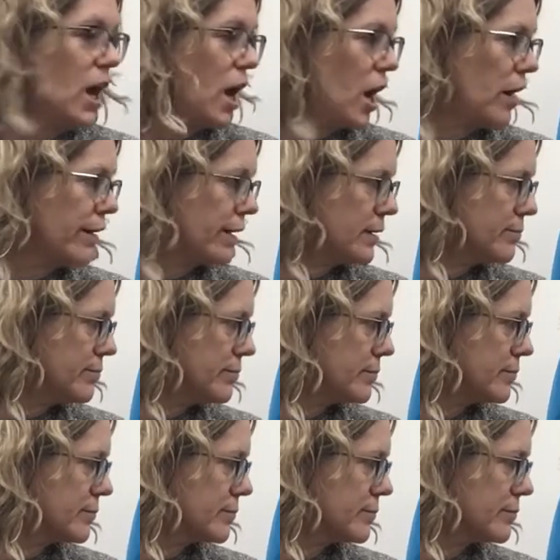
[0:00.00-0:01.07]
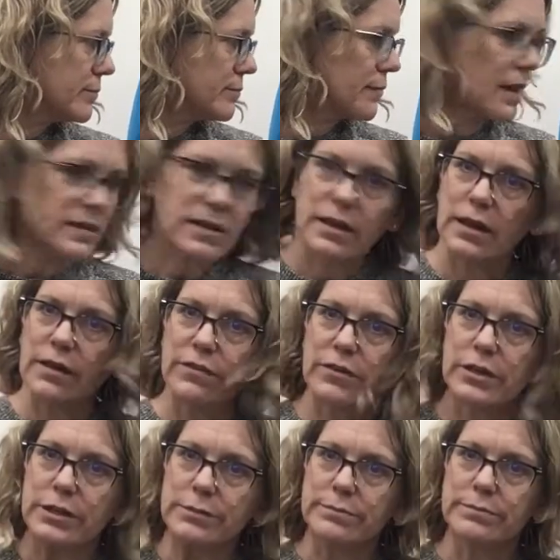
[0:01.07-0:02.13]
All right, that's all I got for
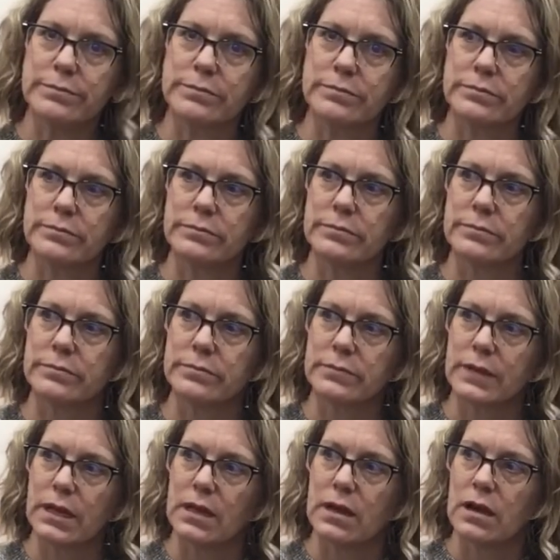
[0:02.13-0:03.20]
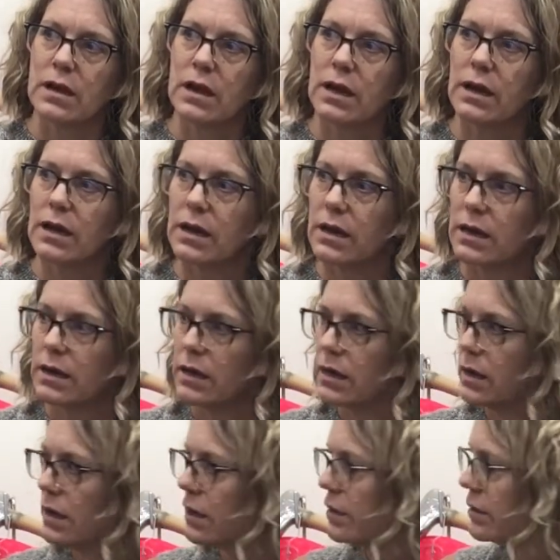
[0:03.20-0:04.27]
you.
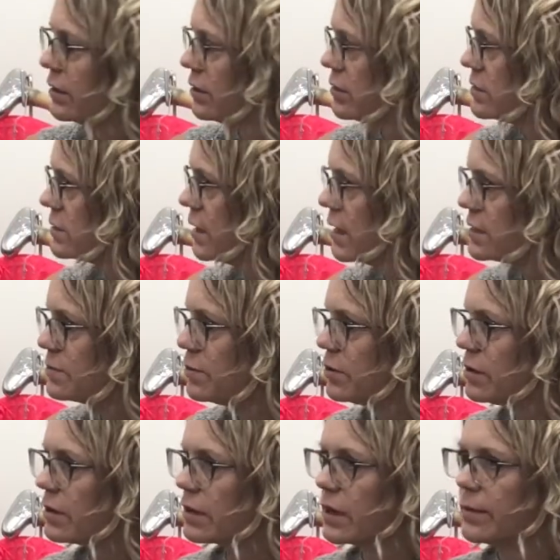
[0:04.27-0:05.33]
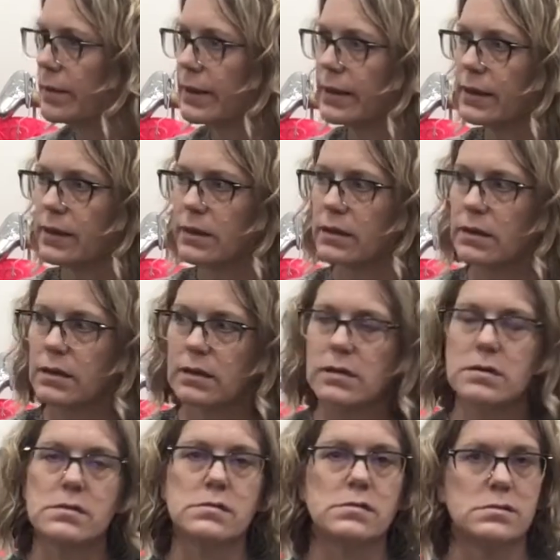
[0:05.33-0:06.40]
Uh, there is lots more coming in,
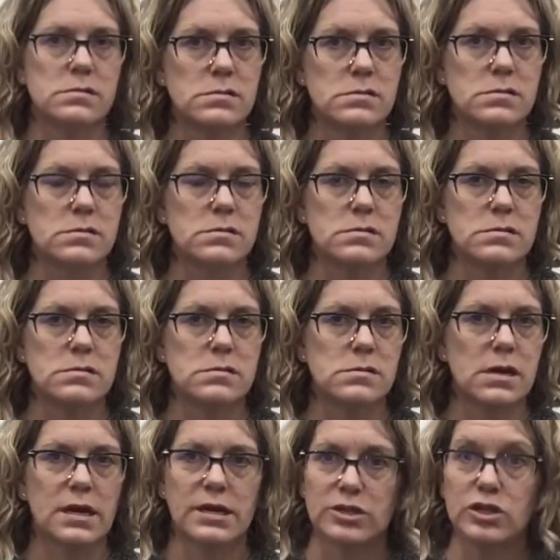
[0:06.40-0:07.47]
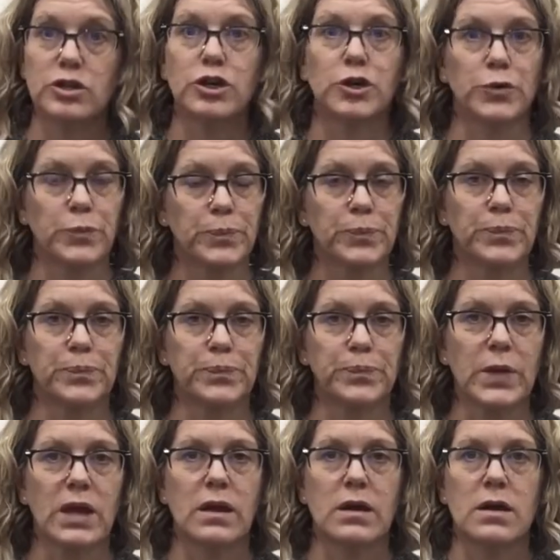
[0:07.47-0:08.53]
as you know.
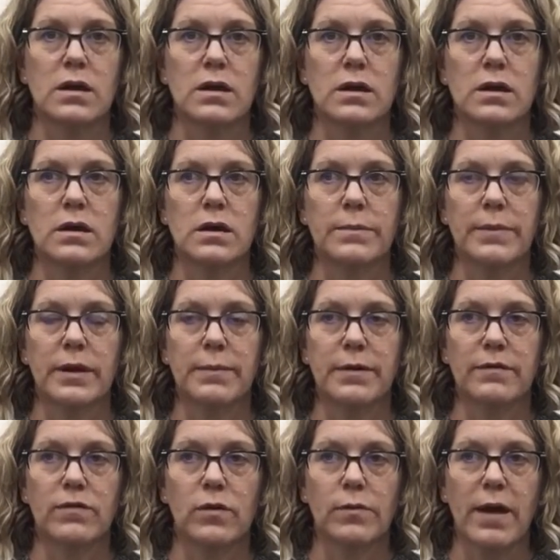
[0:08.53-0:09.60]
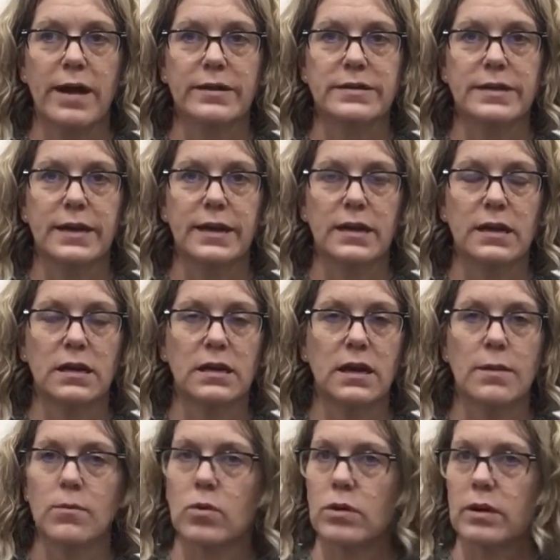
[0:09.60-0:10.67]
Um, got a big full rack today.
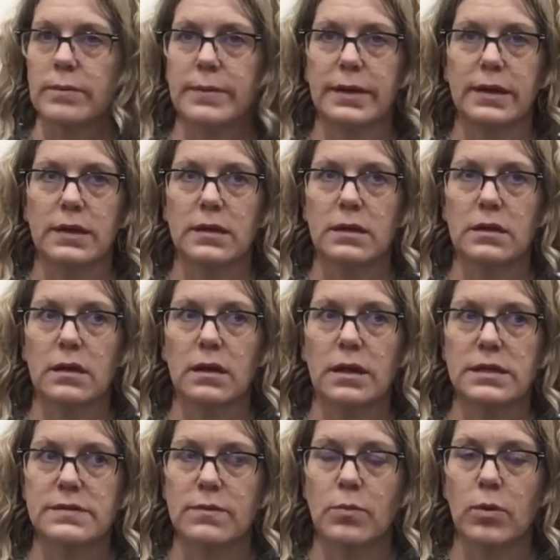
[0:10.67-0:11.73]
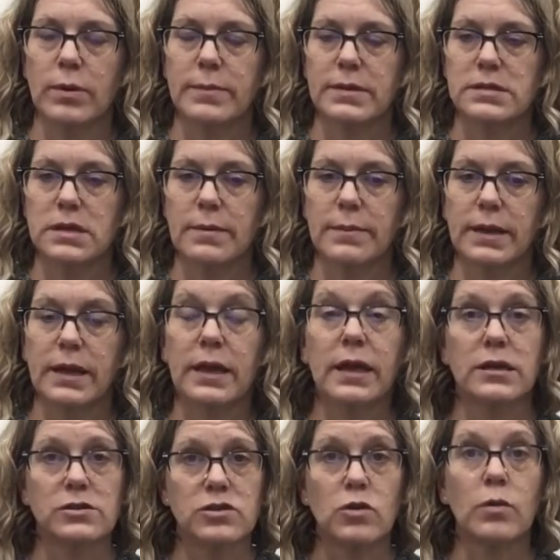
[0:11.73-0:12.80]
Got more coming in. Got lots of appointments coming in.
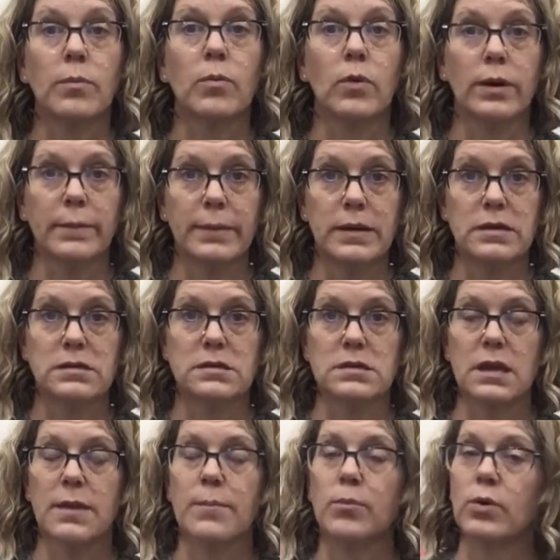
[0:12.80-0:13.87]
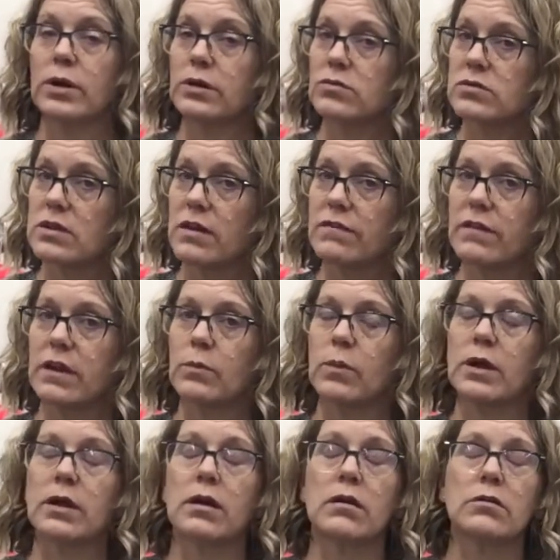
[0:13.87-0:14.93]
Get your appointments. Get bring your stuff in.
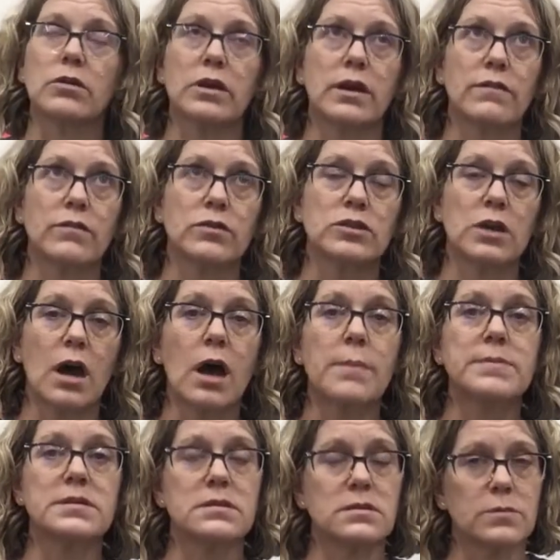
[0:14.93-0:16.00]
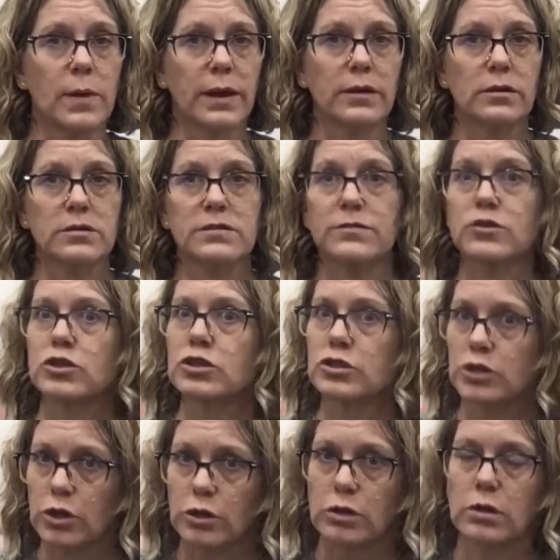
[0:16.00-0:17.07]
We are looking for tops and sweaters for
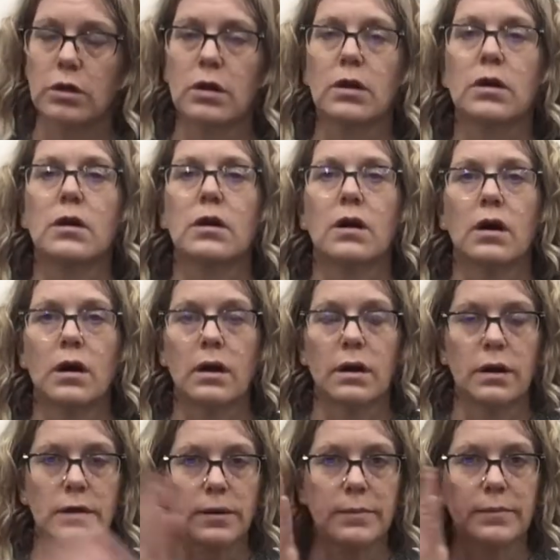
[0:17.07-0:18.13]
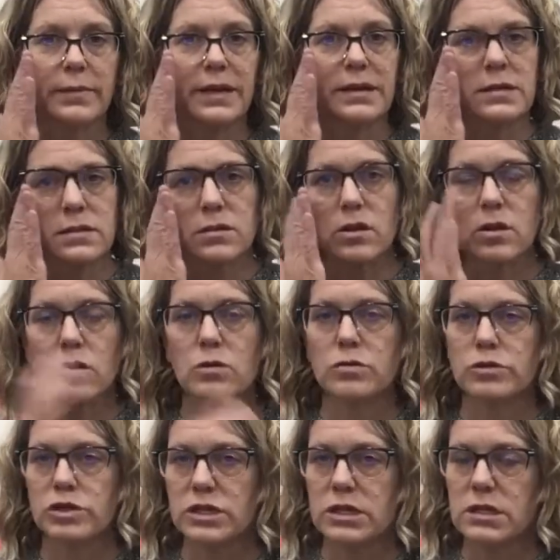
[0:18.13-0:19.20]
sure. Um, less so
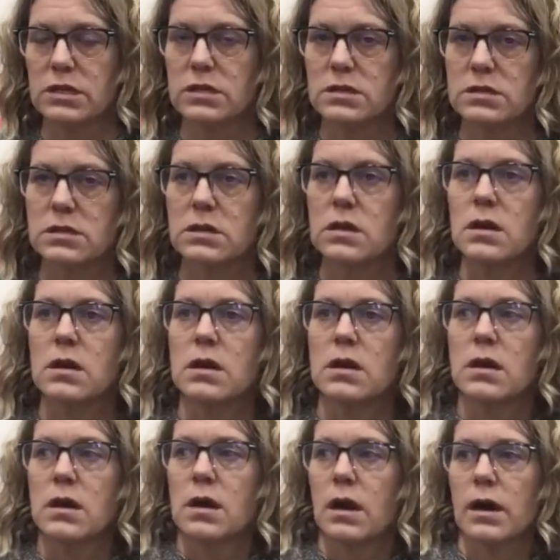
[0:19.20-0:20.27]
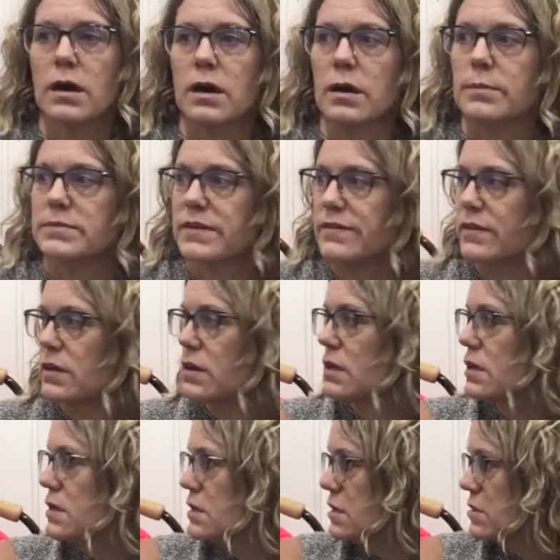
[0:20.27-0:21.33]
jeans um,
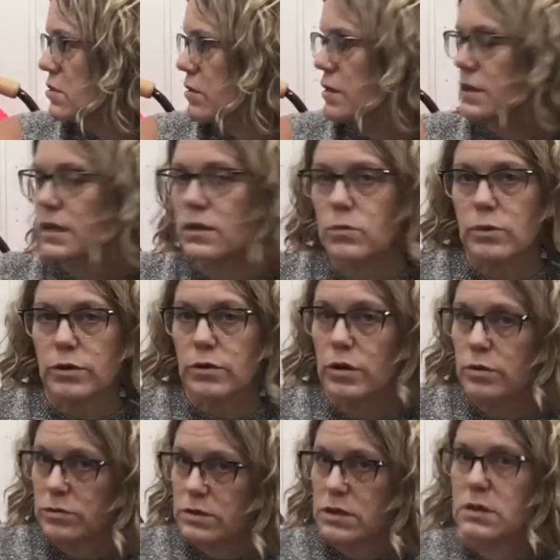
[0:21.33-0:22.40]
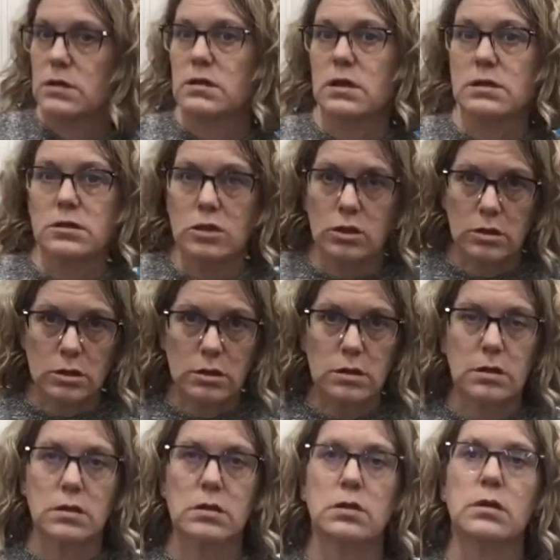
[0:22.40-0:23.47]
definitely starting to get the winter coats in, that's
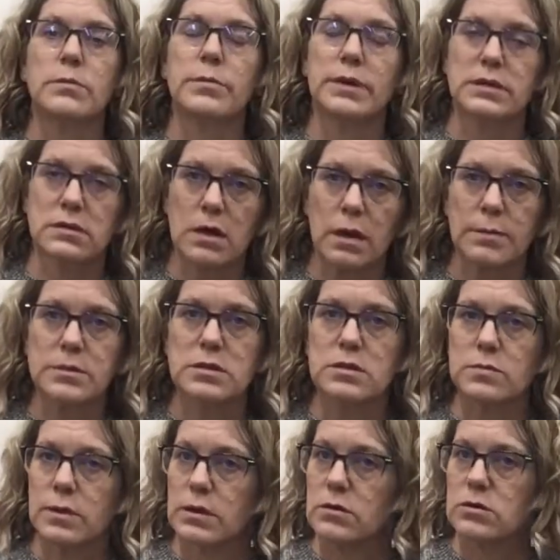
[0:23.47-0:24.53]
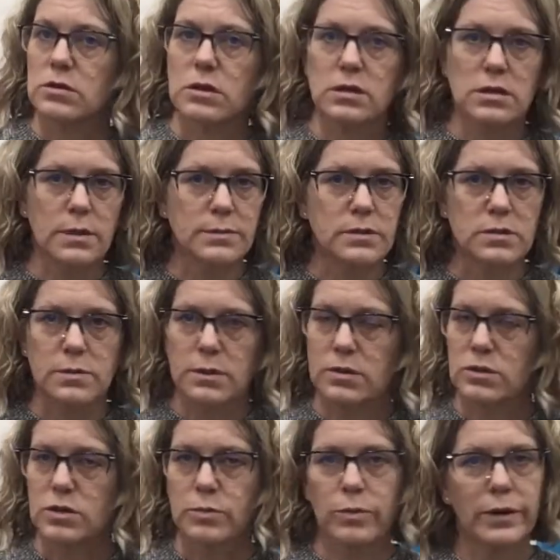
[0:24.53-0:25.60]
good. But tops and sweaters, you've got tops and
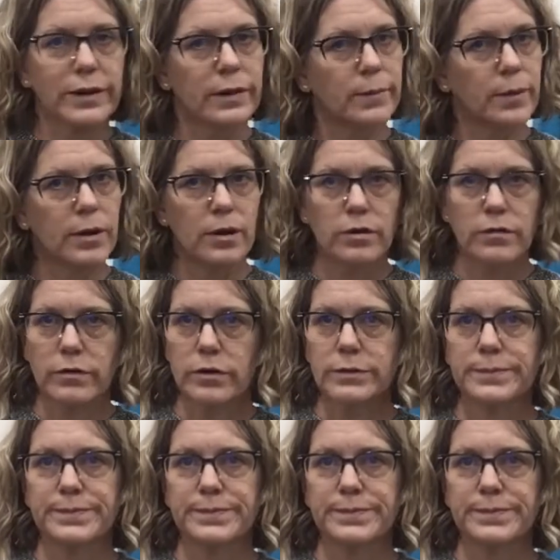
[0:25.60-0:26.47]
sweaters, you bring them on over.